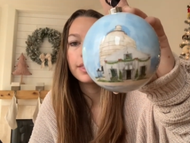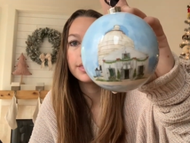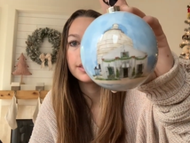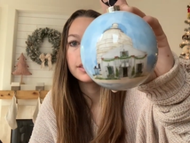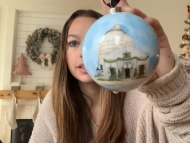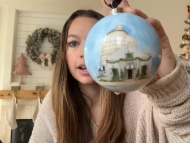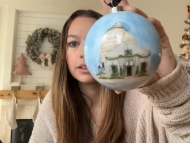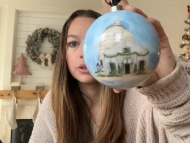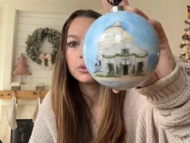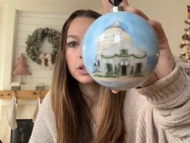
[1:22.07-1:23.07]
the
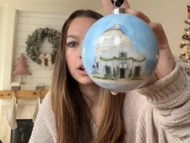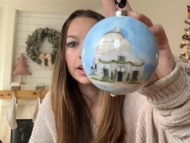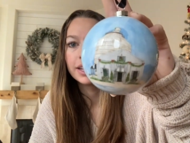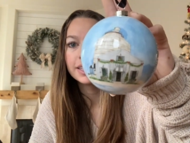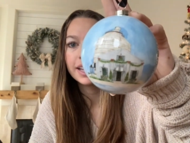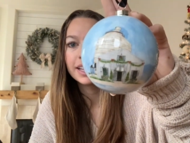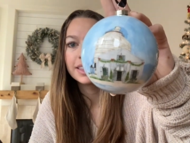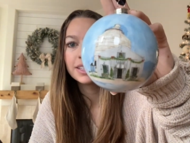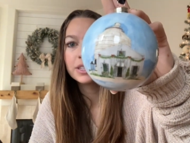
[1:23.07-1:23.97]
silos on it and the